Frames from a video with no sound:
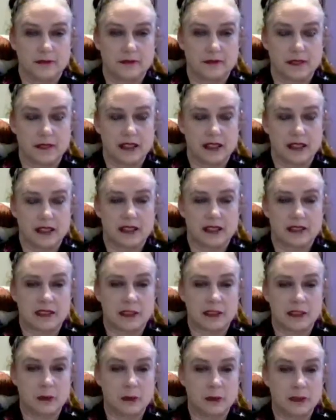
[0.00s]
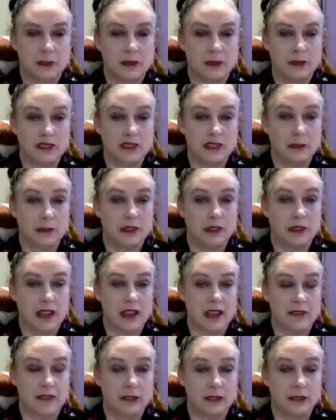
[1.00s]
And like I said, I will be doing some
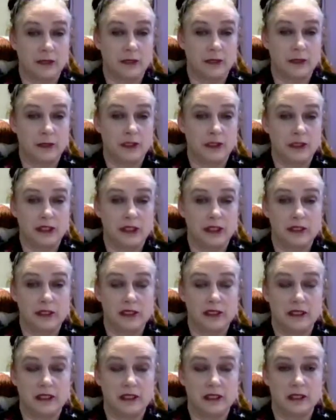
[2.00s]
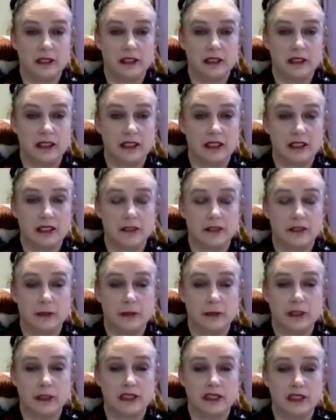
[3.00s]
live interviews here in the next few
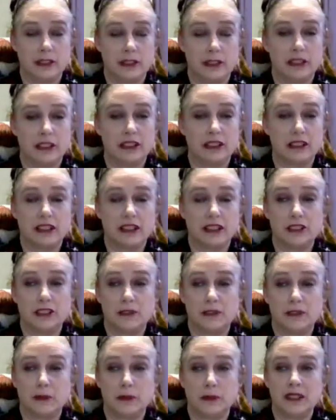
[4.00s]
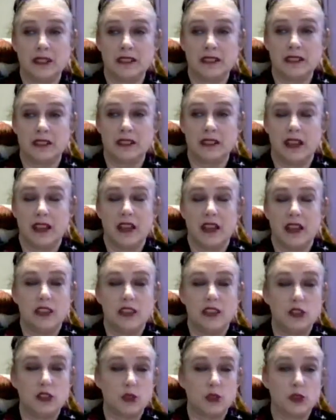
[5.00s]
weeks, starting in the next few weeks.
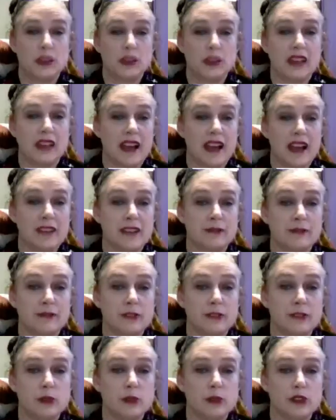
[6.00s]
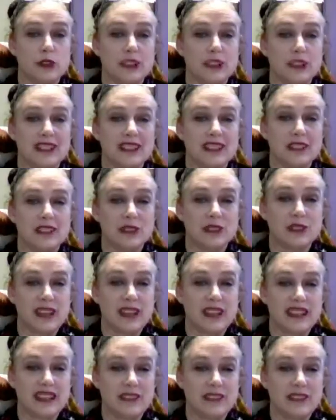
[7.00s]
You do it live, you turn it into
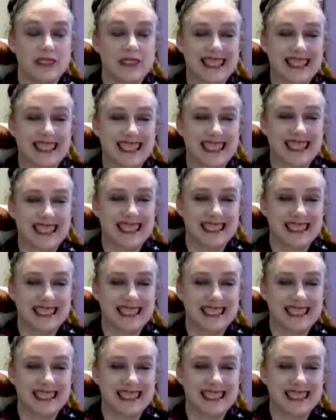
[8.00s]
an event.